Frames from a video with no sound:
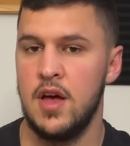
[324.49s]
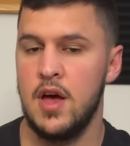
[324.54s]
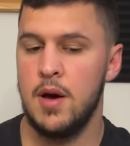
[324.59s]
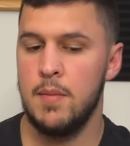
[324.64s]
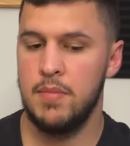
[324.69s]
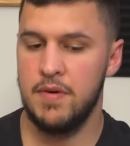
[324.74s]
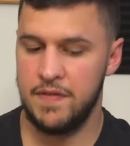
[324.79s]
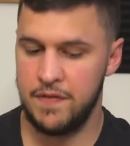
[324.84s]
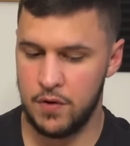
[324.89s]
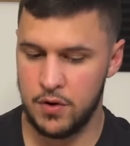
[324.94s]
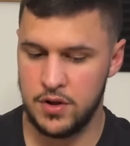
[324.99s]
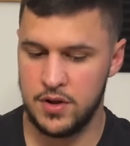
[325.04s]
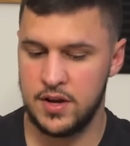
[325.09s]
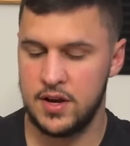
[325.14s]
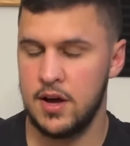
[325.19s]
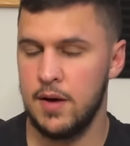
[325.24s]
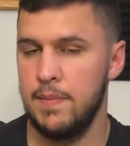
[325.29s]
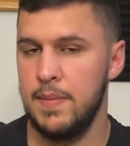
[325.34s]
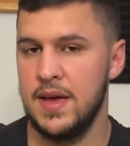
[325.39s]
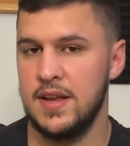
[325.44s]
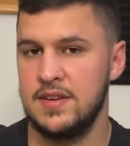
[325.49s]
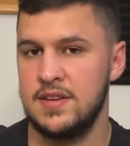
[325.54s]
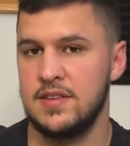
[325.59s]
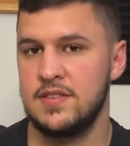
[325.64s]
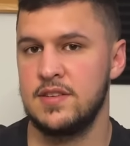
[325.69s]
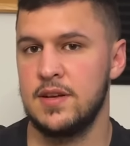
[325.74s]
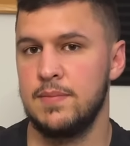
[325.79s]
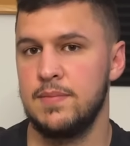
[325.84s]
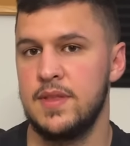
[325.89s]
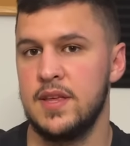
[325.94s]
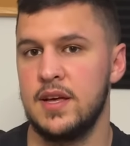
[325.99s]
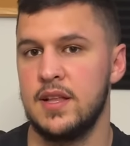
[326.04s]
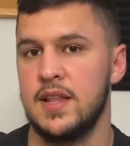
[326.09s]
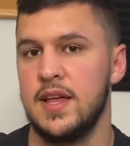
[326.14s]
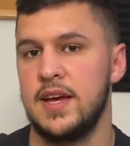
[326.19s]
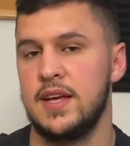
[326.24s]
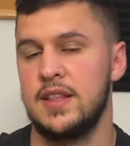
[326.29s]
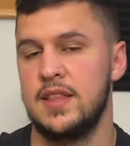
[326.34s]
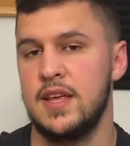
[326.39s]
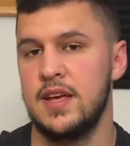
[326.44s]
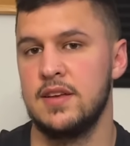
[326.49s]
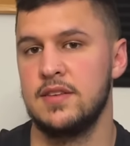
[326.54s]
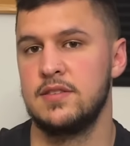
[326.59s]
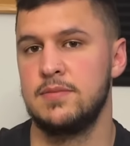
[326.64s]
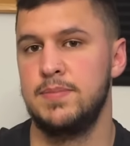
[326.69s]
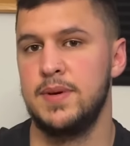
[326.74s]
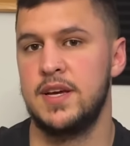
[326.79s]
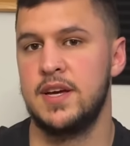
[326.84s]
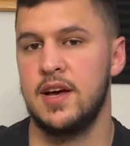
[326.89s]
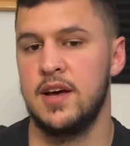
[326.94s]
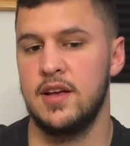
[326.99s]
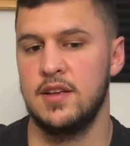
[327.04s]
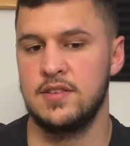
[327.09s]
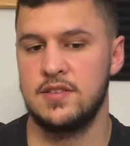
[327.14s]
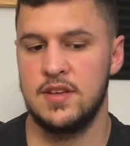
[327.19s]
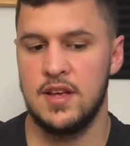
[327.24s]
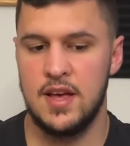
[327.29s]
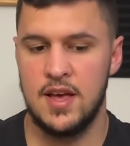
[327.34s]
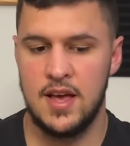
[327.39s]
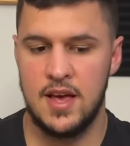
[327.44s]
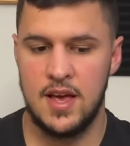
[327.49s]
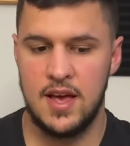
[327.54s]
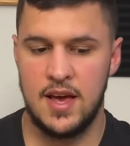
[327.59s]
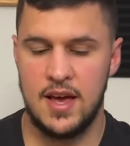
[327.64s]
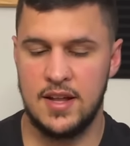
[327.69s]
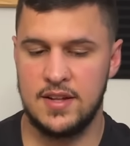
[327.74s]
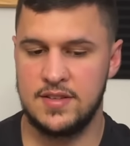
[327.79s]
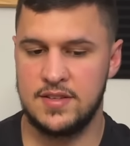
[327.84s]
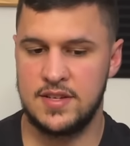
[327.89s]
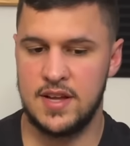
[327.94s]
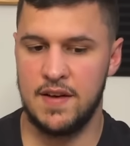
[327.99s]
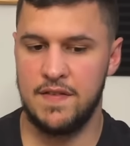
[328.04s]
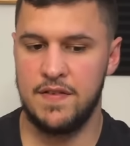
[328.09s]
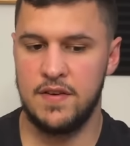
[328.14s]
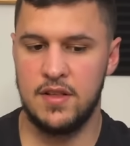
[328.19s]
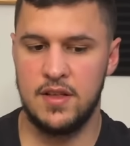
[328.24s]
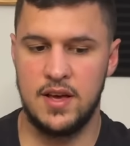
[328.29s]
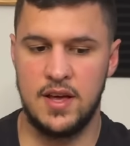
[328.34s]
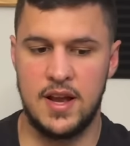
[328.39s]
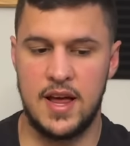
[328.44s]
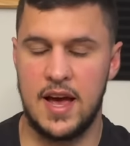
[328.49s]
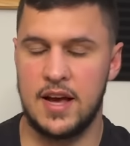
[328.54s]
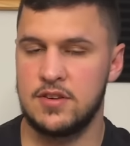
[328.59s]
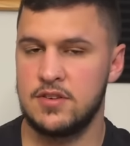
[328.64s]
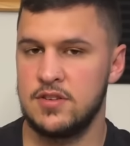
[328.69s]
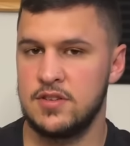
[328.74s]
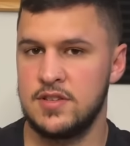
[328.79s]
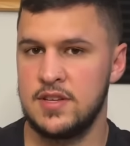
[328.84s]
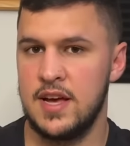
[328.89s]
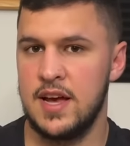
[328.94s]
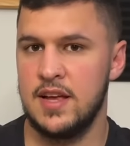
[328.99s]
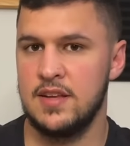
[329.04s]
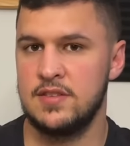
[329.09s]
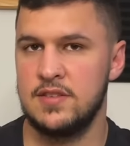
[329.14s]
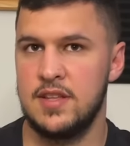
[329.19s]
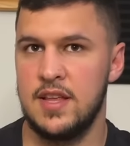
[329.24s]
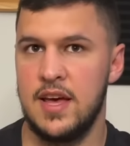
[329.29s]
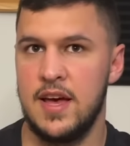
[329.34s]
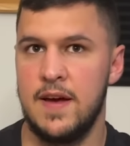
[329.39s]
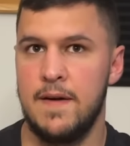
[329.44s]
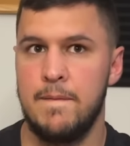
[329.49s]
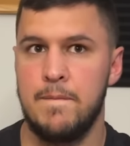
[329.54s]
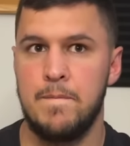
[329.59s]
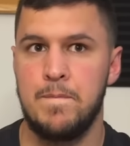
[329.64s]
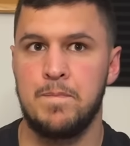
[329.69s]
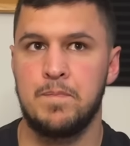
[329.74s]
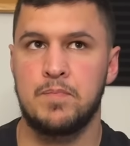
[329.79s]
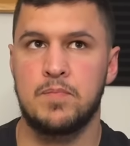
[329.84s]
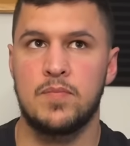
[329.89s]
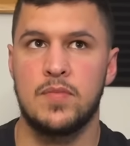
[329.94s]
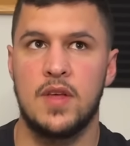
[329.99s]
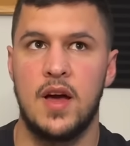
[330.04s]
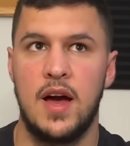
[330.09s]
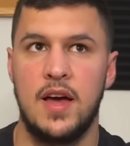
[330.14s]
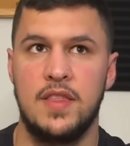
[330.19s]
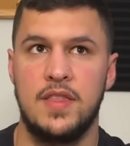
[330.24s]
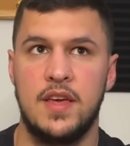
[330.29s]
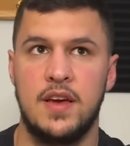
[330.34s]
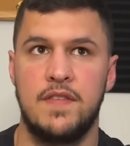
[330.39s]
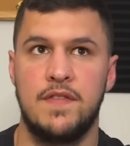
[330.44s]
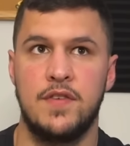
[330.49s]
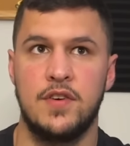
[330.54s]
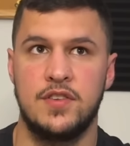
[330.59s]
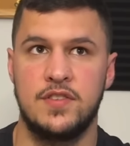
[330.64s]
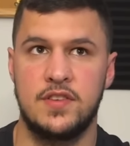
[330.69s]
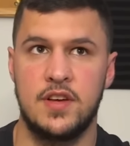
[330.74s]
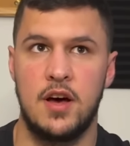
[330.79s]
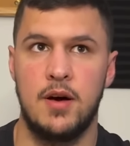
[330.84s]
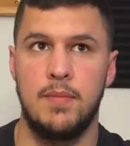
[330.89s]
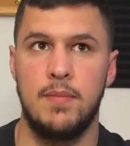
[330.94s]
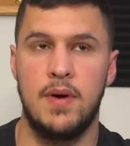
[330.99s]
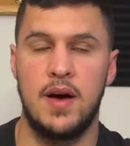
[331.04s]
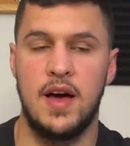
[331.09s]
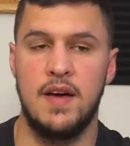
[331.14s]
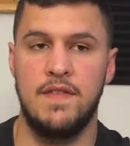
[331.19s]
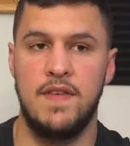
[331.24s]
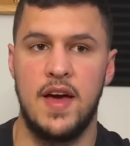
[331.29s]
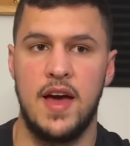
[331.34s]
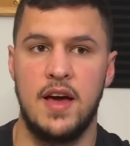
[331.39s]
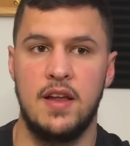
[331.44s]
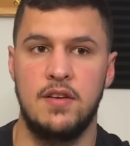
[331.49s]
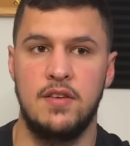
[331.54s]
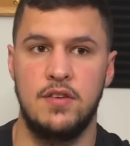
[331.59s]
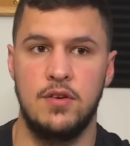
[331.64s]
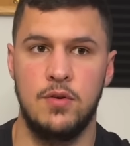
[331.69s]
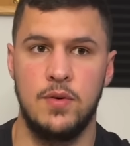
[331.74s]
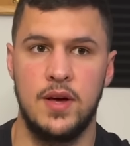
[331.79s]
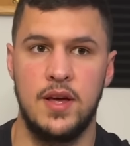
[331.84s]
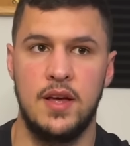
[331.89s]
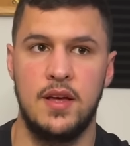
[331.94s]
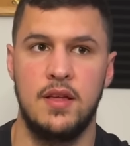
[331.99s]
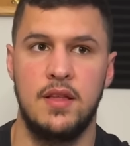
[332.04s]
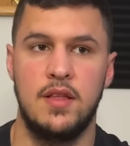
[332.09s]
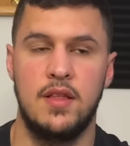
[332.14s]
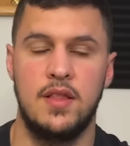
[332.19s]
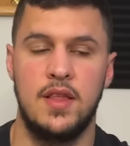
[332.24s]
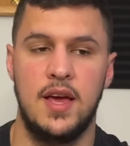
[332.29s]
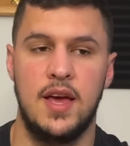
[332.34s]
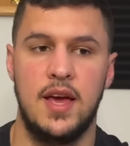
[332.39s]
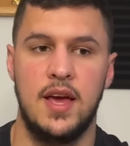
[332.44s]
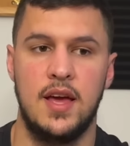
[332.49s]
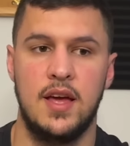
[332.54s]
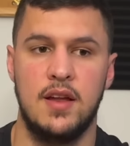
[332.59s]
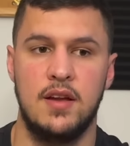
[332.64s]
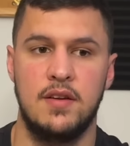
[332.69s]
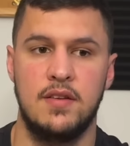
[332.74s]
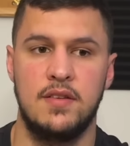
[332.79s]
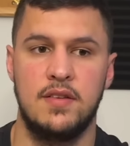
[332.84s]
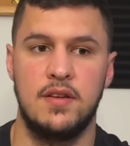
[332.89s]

before you commit to something like this, because it's definitely an exercise that I think for some I've had do it and